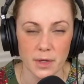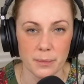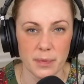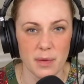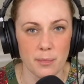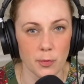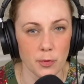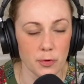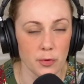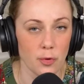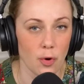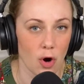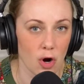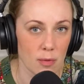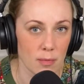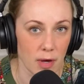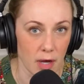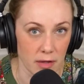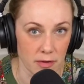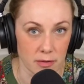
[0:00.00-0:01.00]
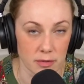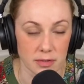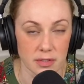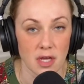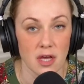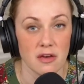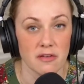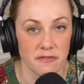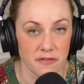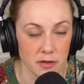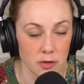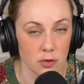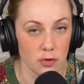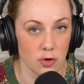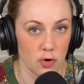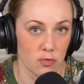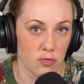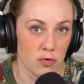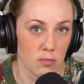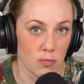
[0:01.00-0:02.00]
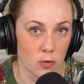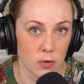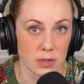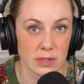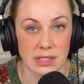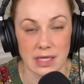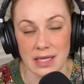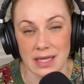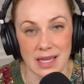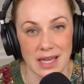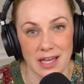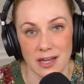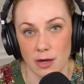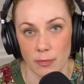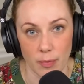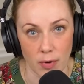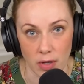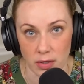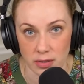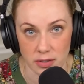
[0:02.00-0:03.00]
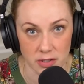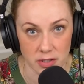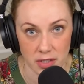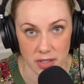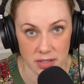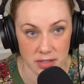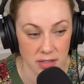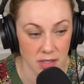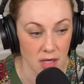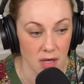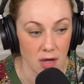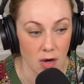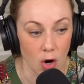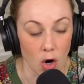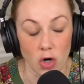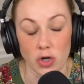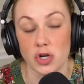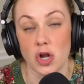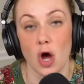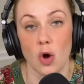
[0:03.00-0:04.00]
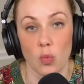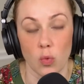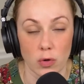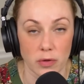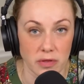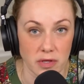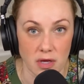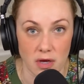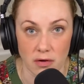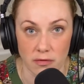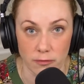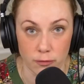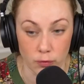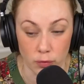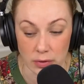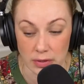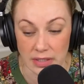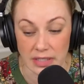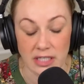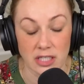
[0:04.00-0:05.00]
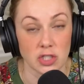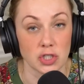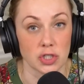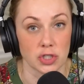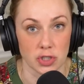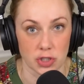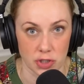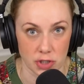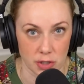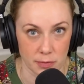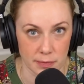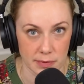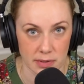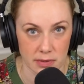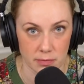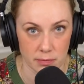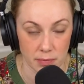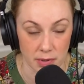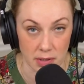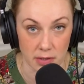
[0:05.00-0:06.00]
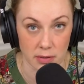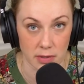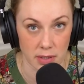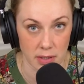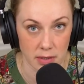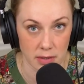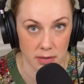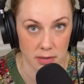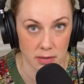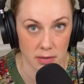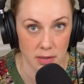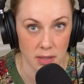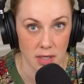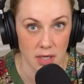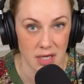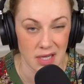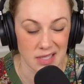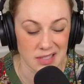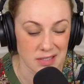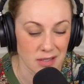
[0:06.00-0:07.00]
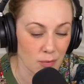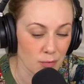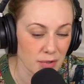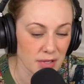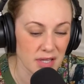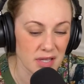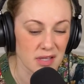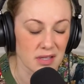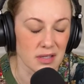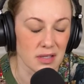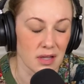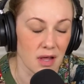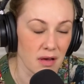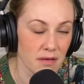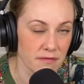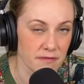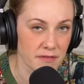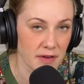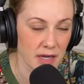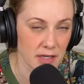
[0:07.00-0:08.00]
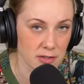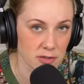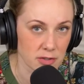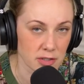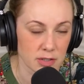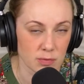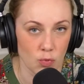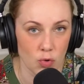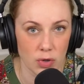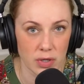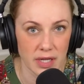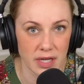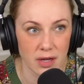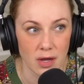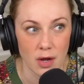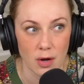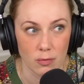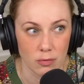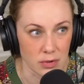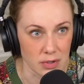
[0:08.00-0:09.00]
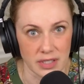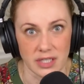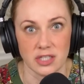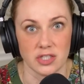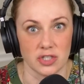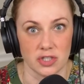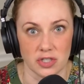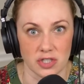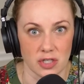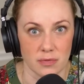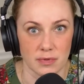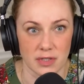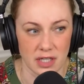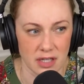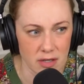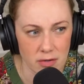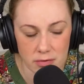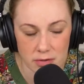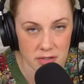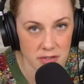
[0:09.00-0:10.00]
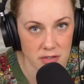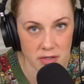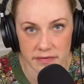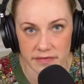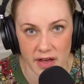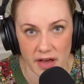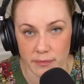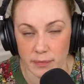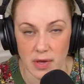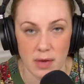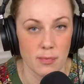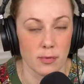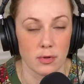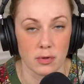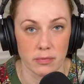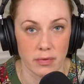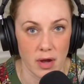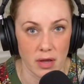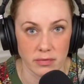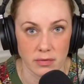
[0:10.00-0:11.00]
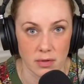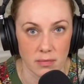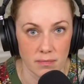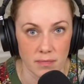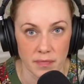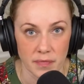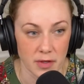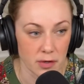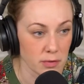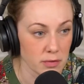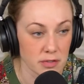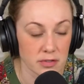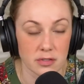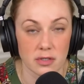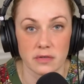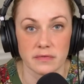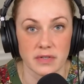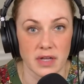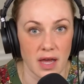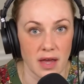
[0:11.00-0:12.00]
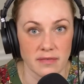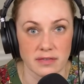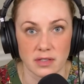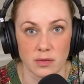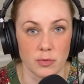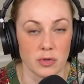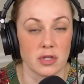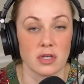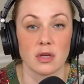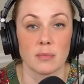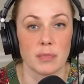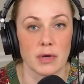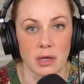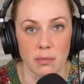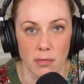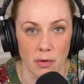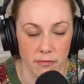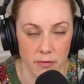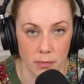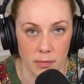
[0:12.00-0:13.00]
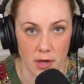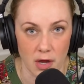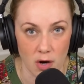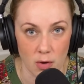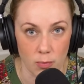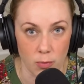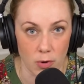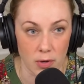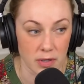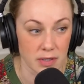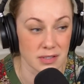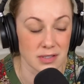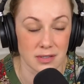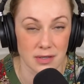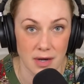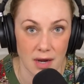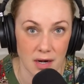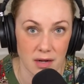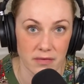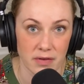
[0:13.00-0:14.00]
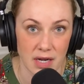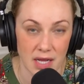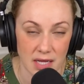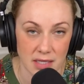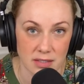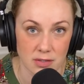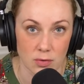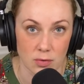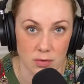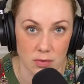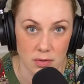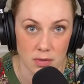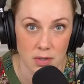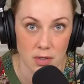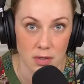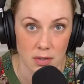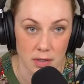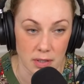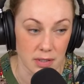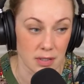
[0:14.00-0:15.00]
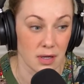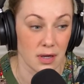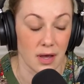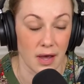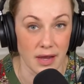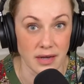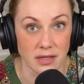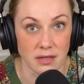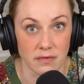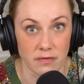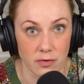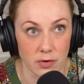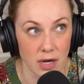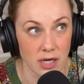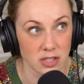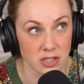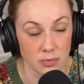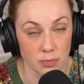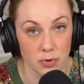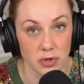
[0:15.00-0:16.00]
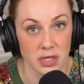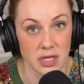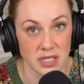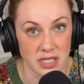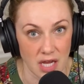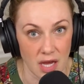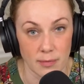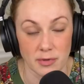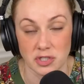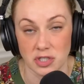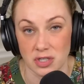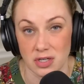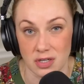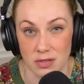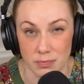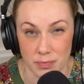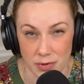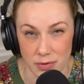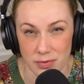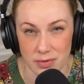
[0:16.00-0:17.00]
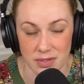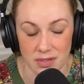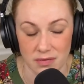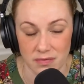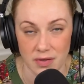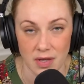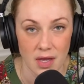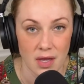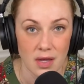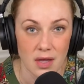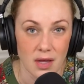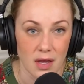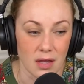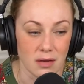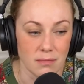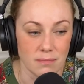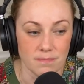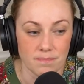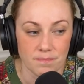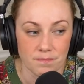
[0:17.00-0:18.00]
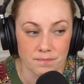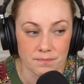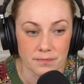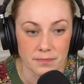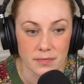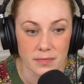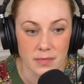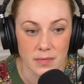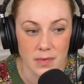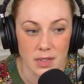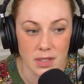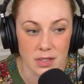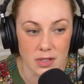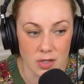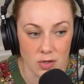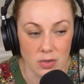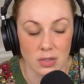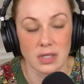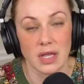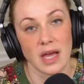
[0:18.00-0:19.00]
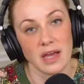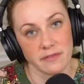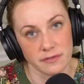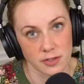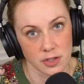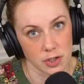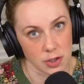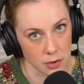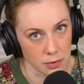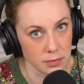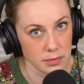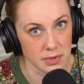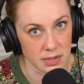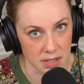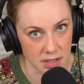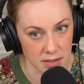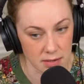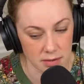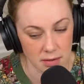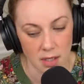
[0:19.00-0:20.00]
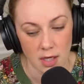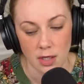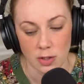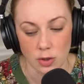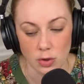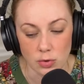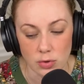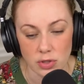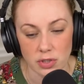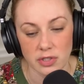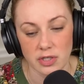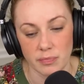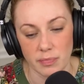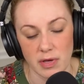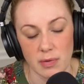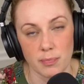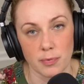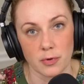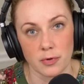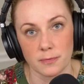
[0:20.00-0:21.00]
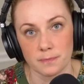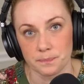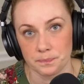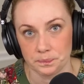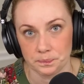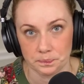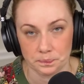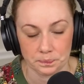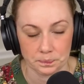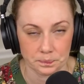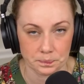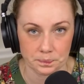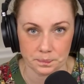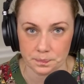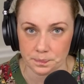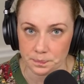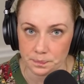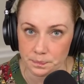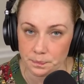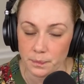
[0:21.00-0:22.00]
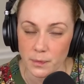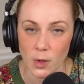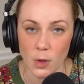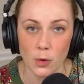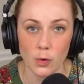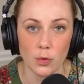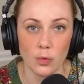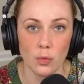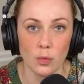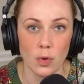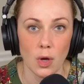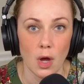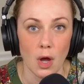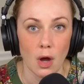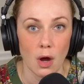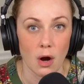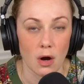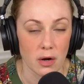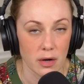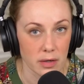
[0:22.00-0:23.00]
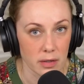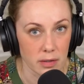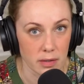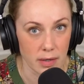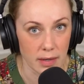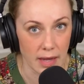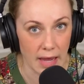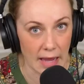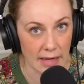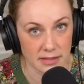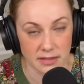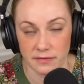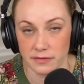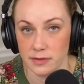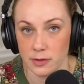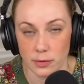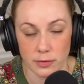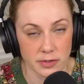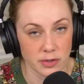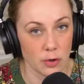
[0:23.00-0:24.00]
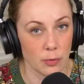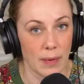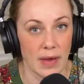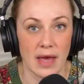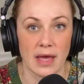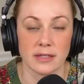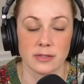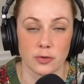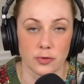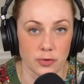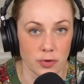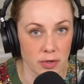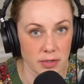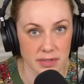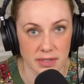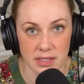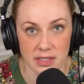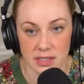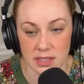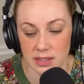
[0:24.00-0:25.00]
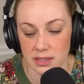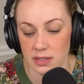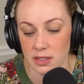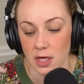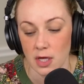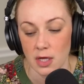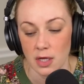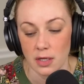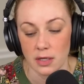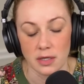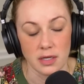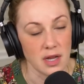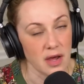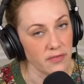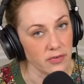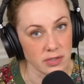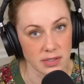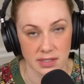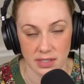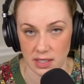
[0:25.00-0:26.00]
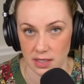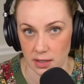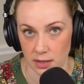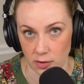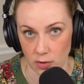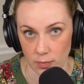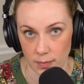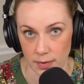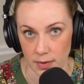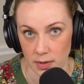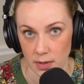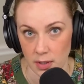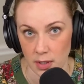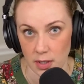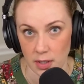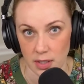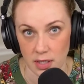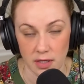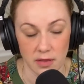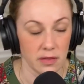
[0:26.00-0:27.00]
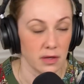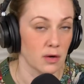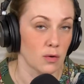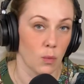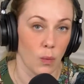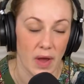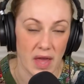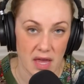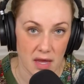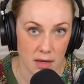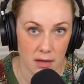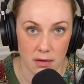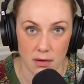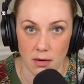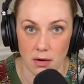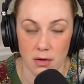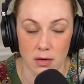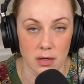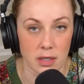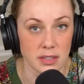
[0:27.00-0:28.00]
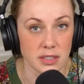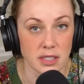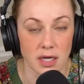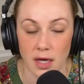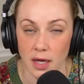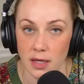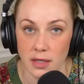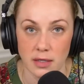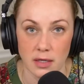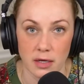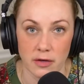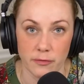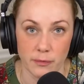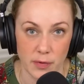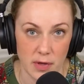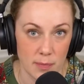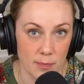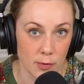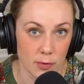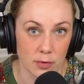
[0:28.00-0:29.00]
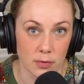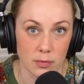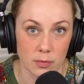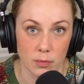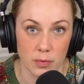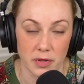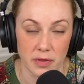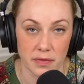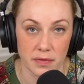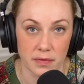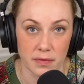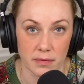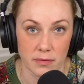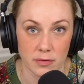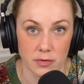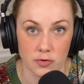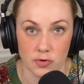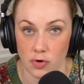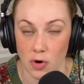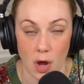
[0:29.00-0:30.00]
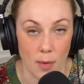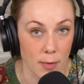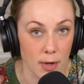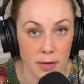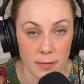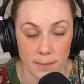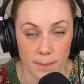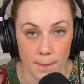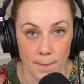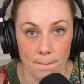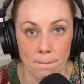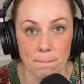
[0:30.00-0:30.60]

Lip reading: People who harm others, feel no remorse, and can't apologize are not worthy of relationships, period. It's not really the love factor. It's more like relationships. Like, they don't deserve to have people around them. They don't deserve to have someone that can pick them up from the airport, because they're kind of an asshole. And not kind of, they're actually pretty damaging and abusive. And their life shows this. Usually people who are active sociopaths or narcissists never seek help. In their wake are a ton of people with trauma.